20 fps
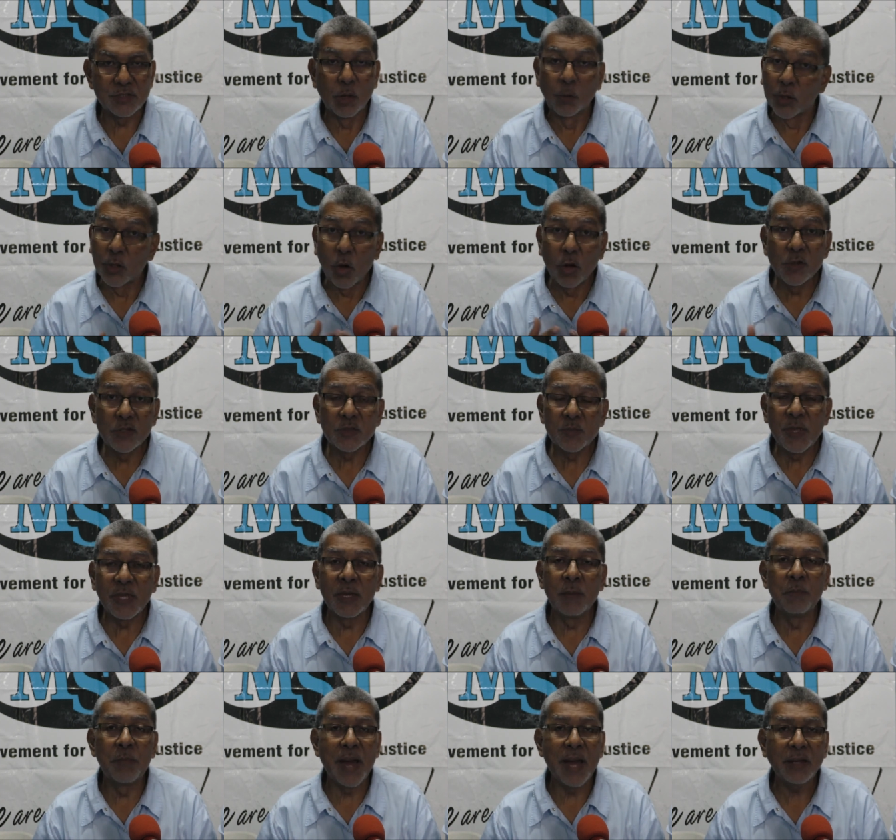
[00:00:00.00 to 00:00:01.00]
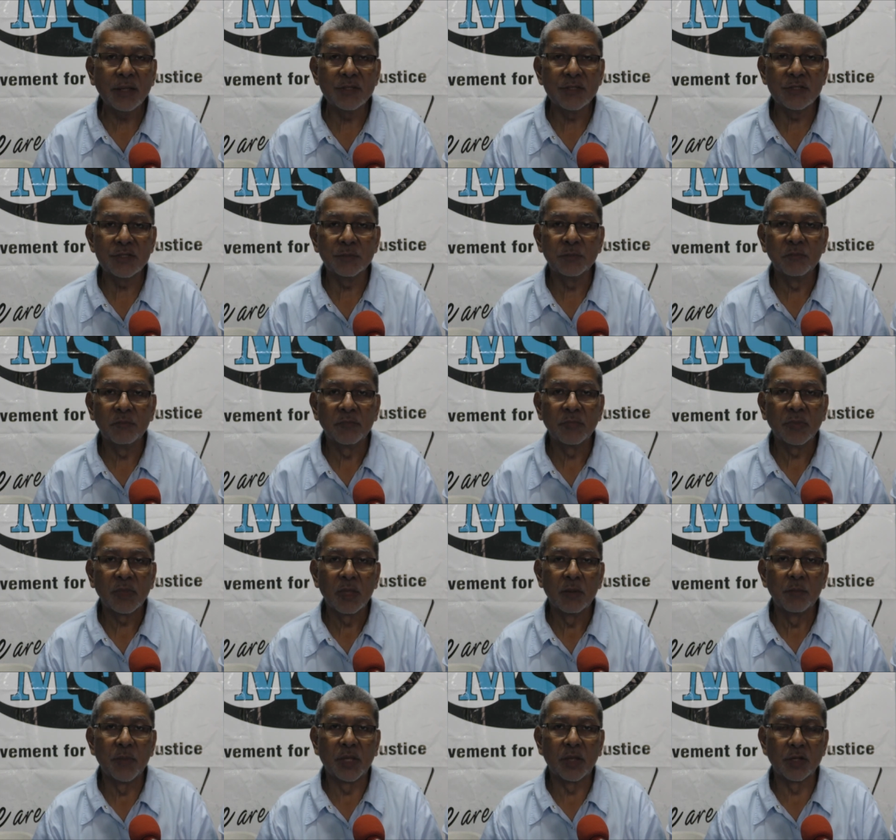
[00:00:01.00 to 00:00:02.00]
There will always be impacts
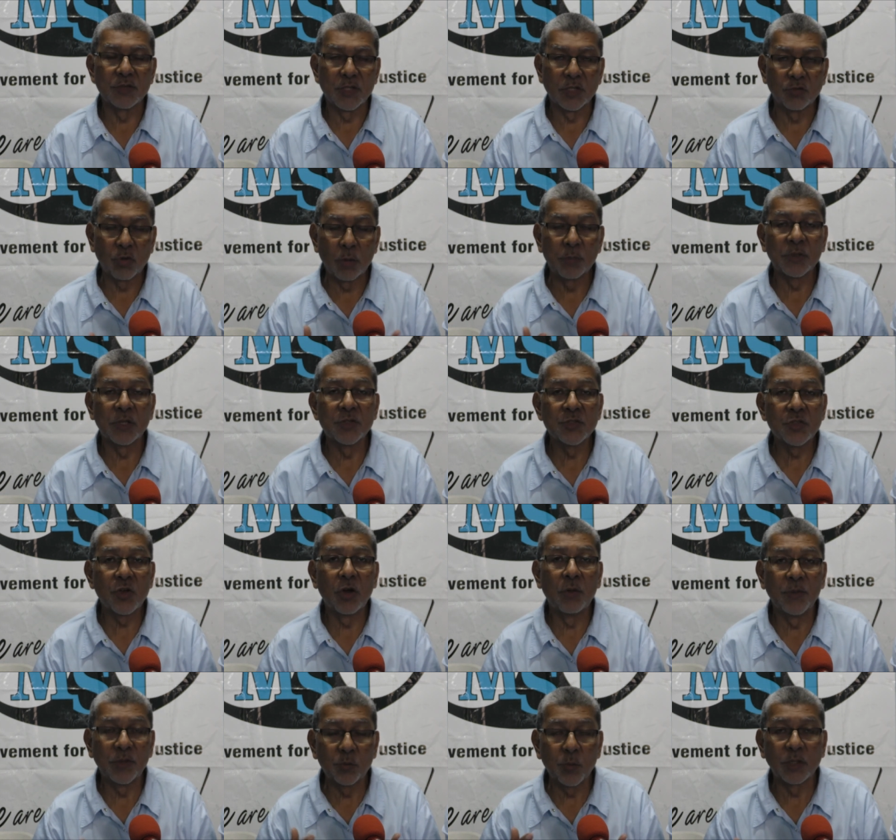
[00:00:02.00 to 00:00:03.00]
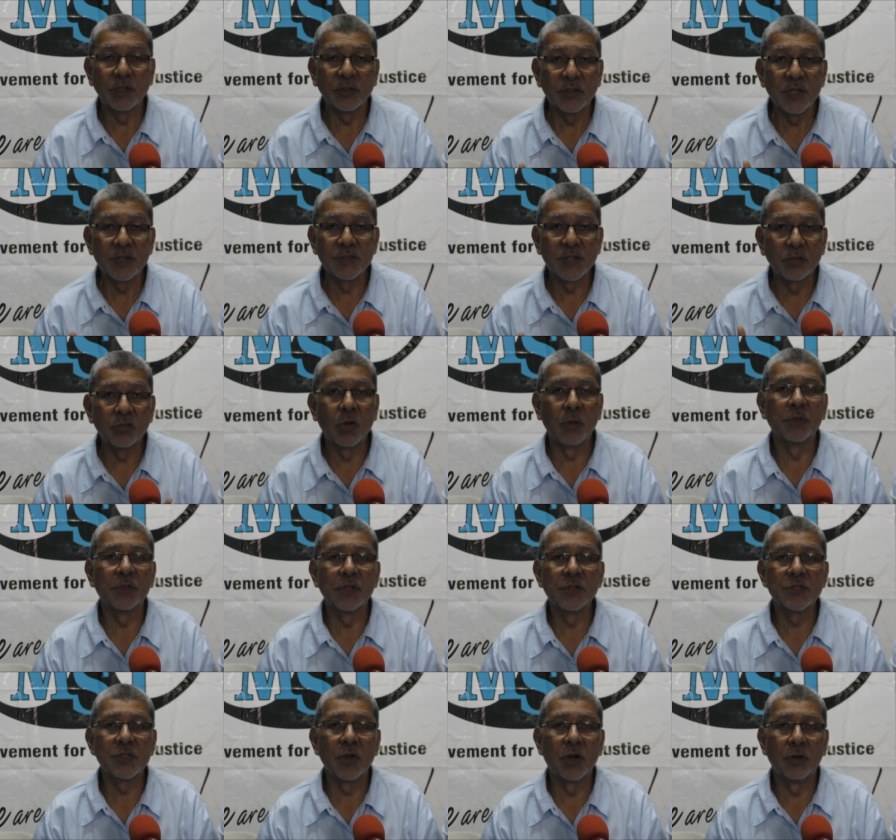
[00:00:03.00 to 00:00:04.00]
because a tropical storm is what it is, a
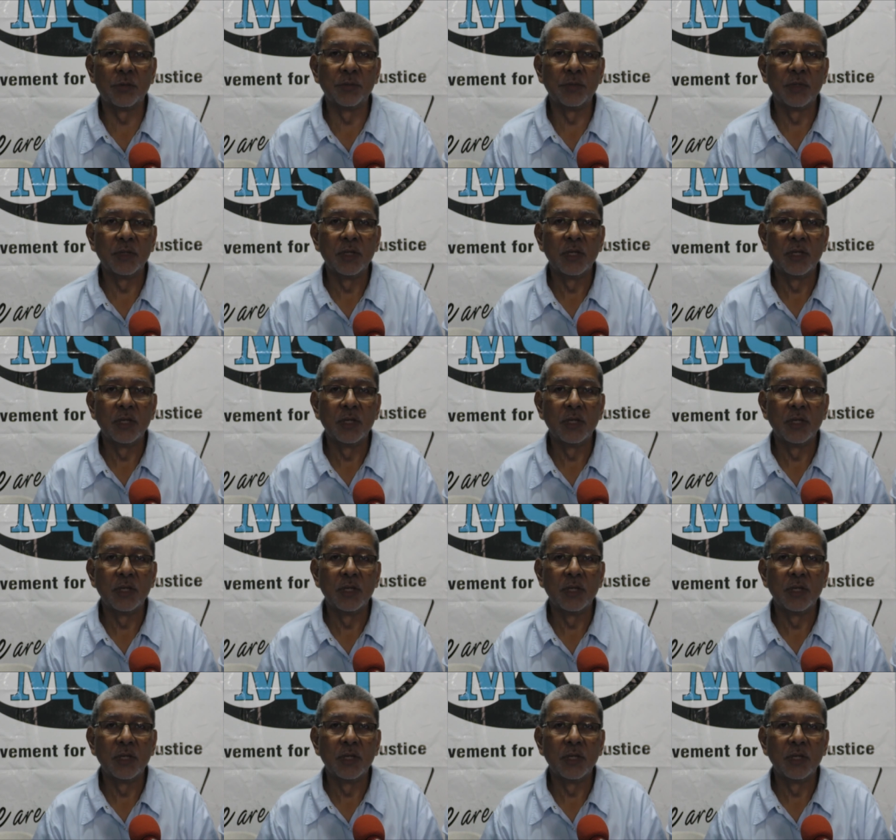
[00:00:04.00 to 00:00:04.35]
tropical storm.